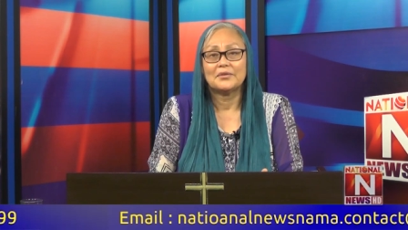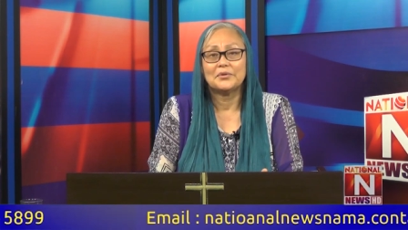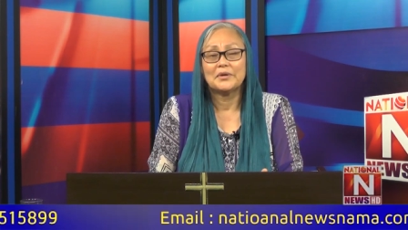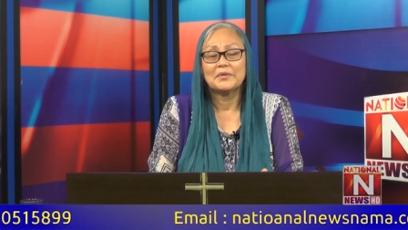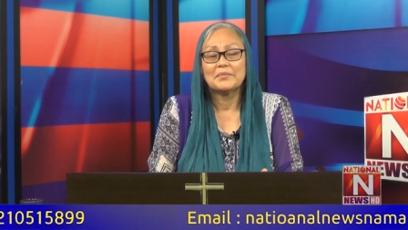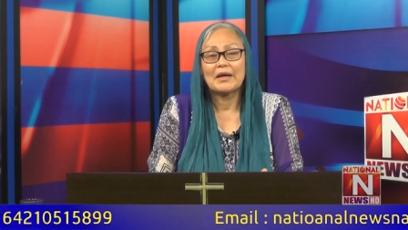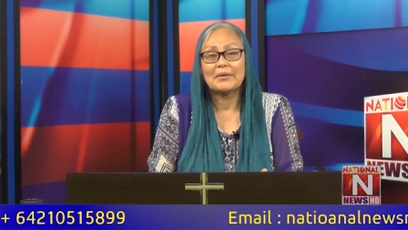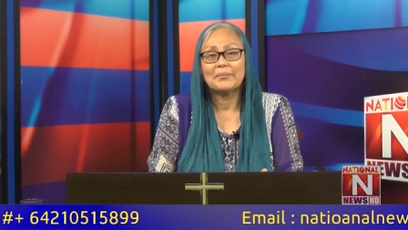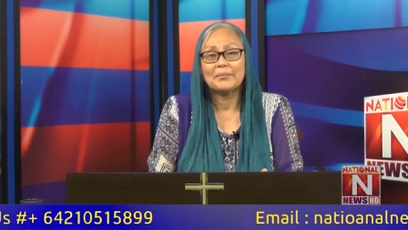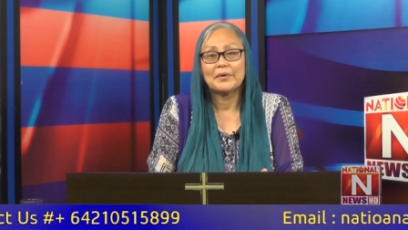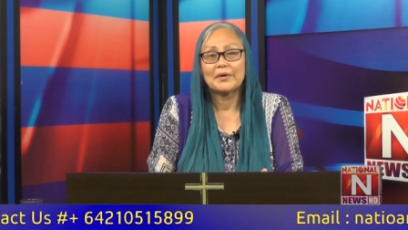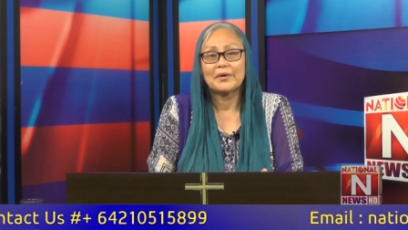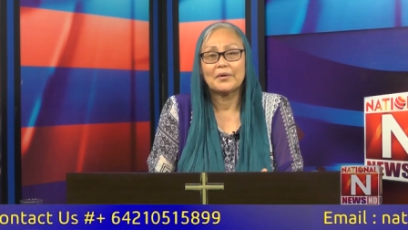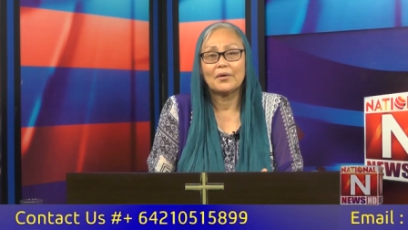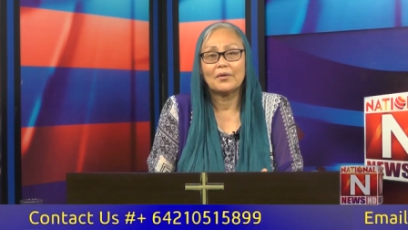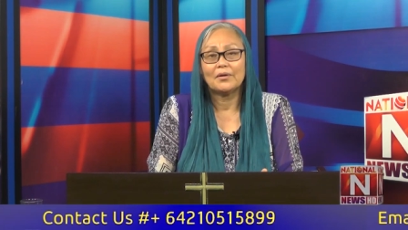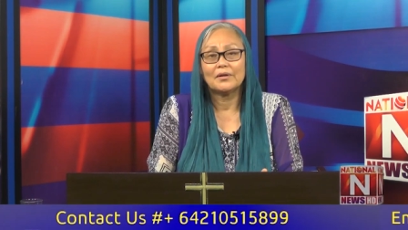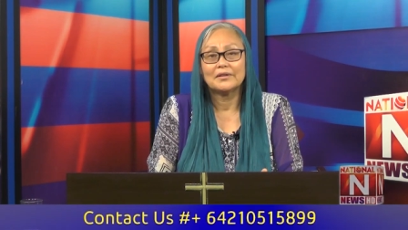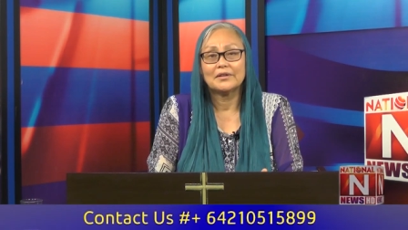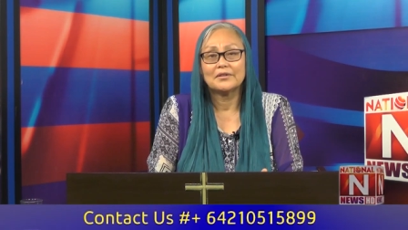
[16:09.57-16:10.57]
remember
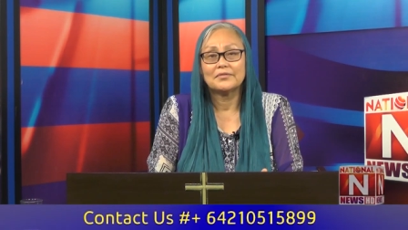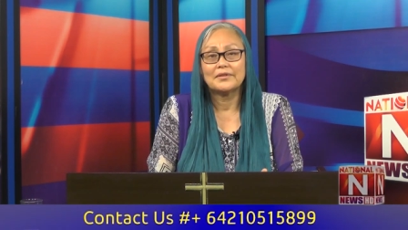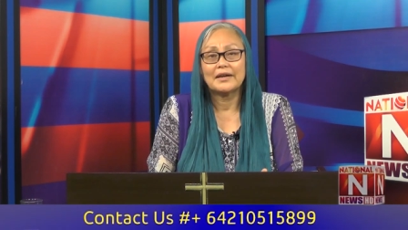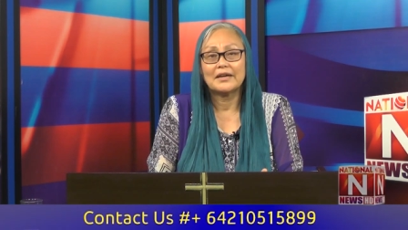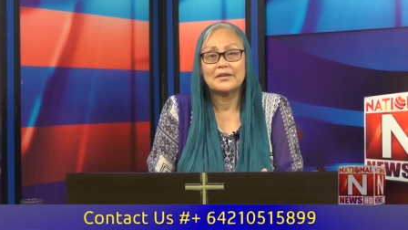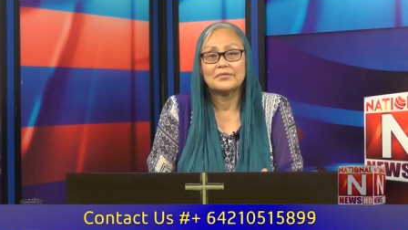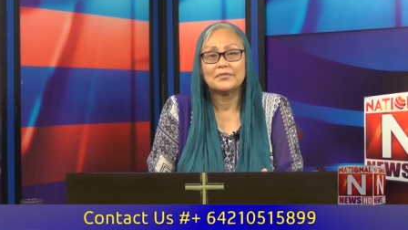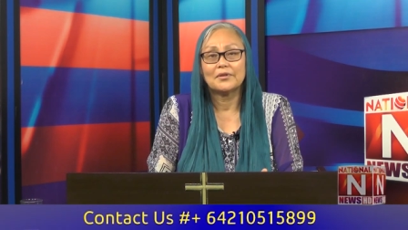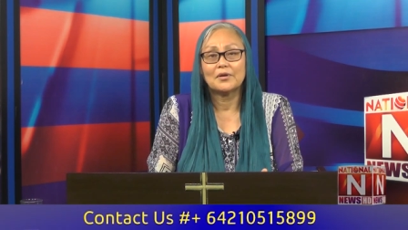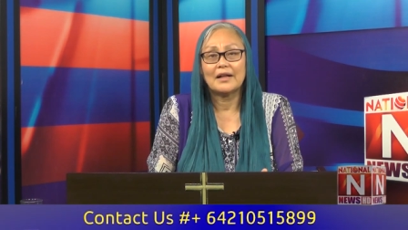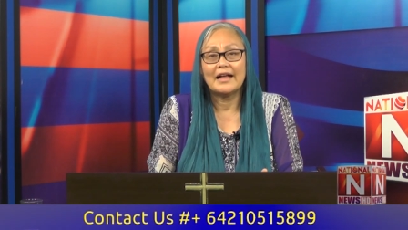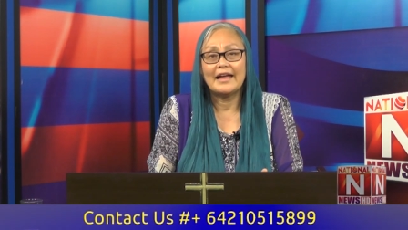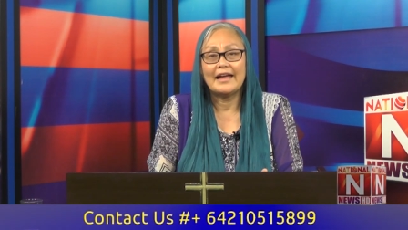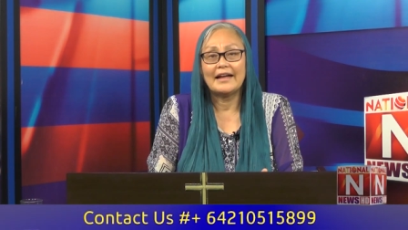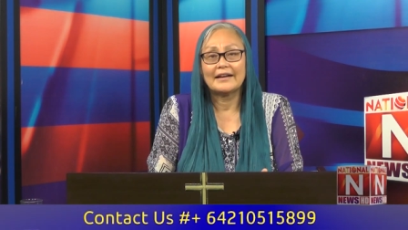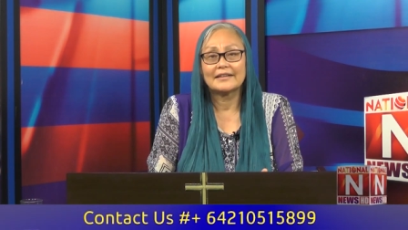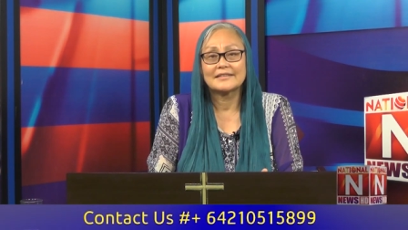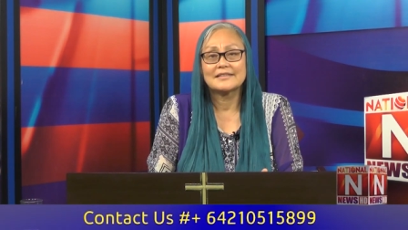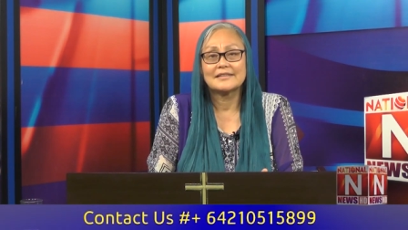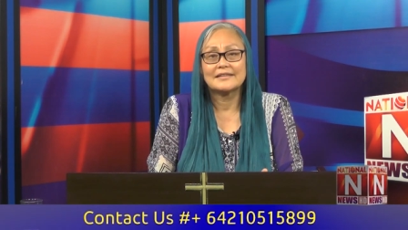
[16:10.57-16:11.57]
all the faithful
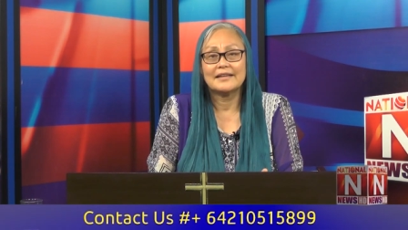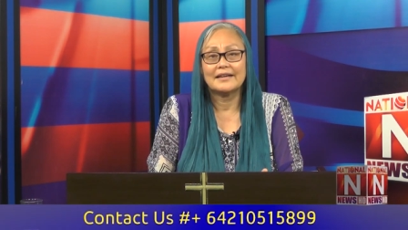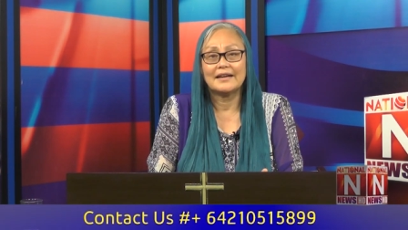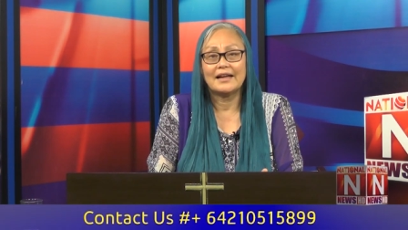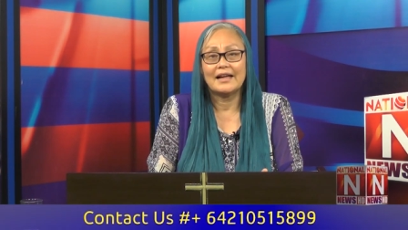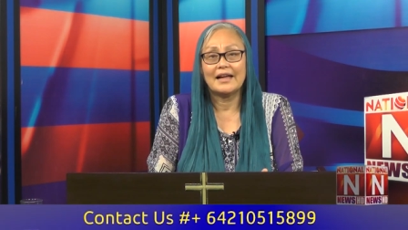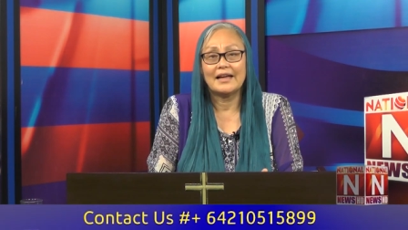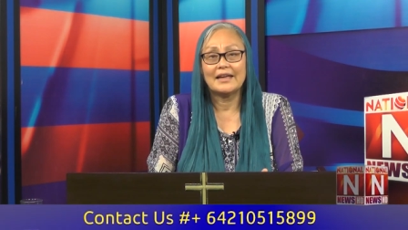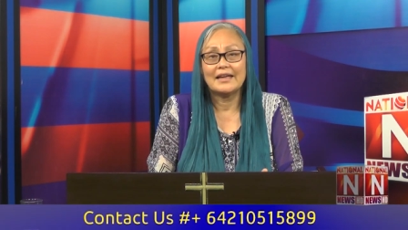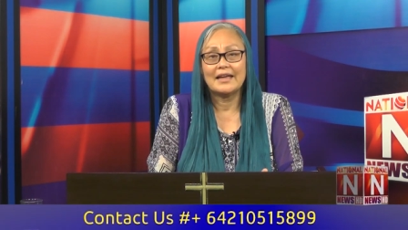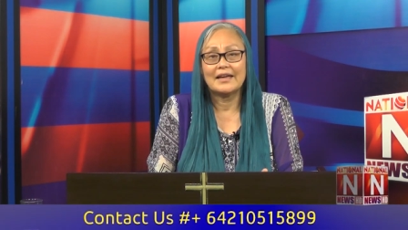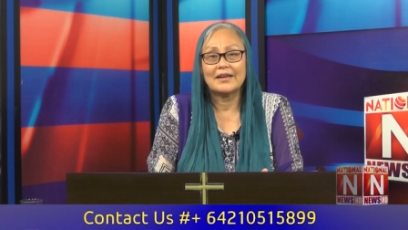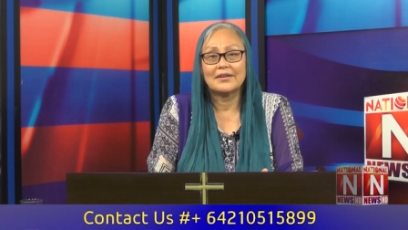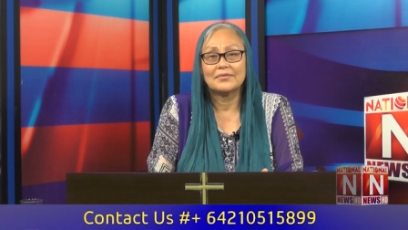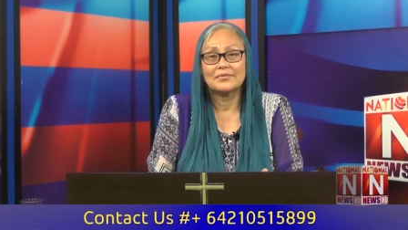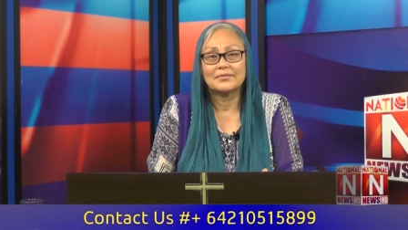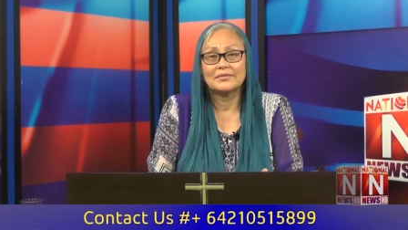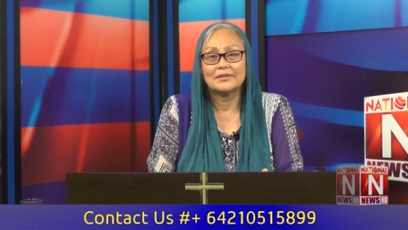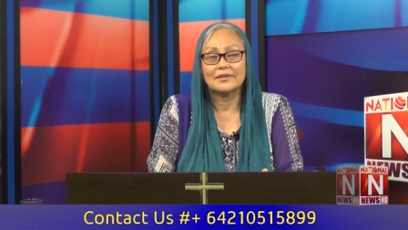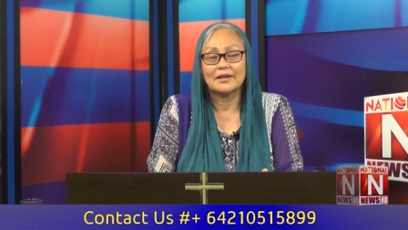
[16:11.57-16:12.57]
acts that I
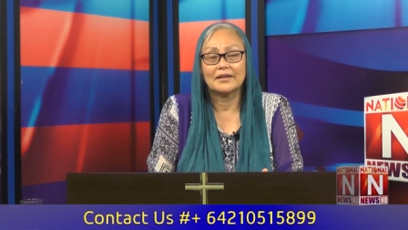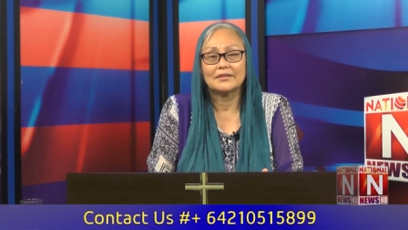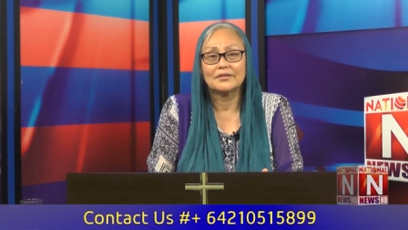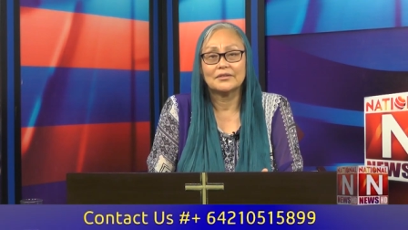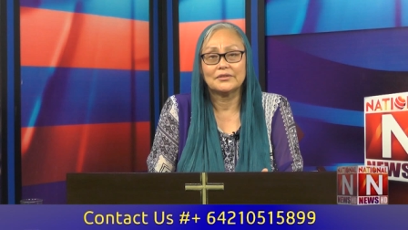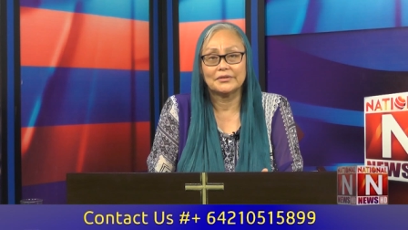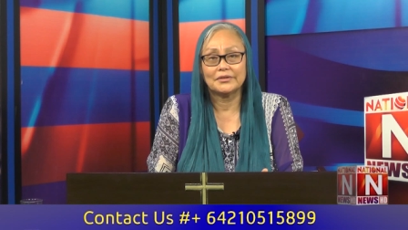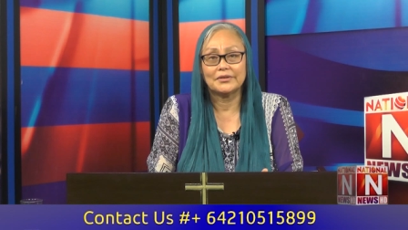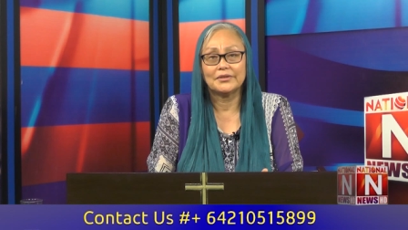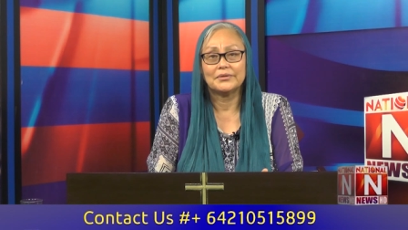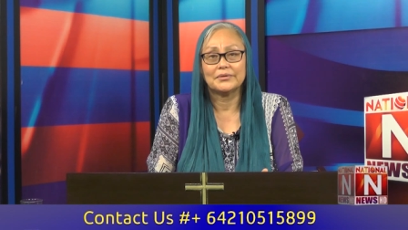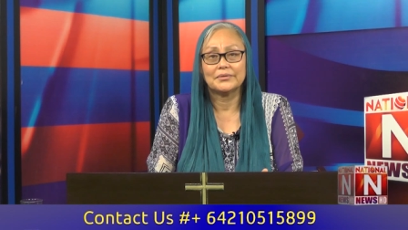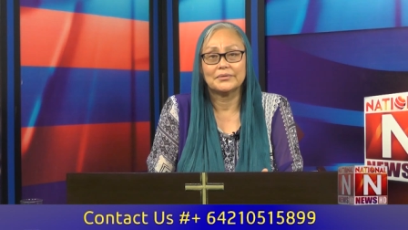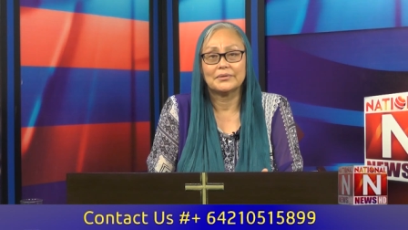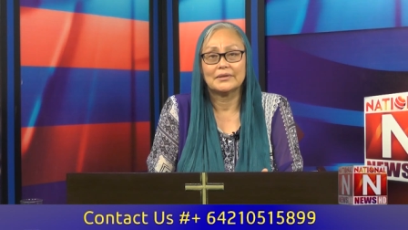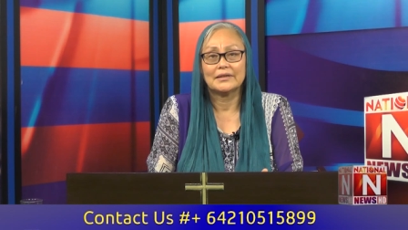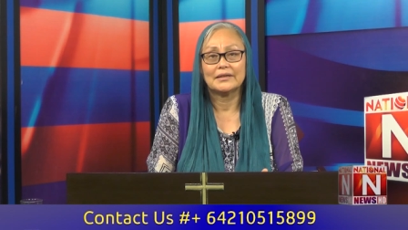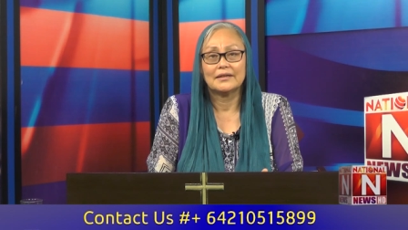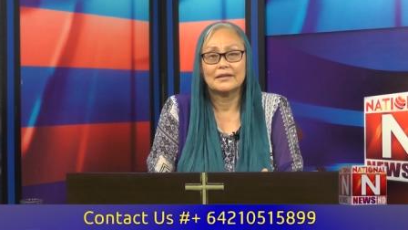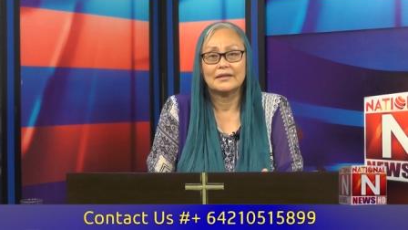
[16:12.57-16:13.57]
have done to you.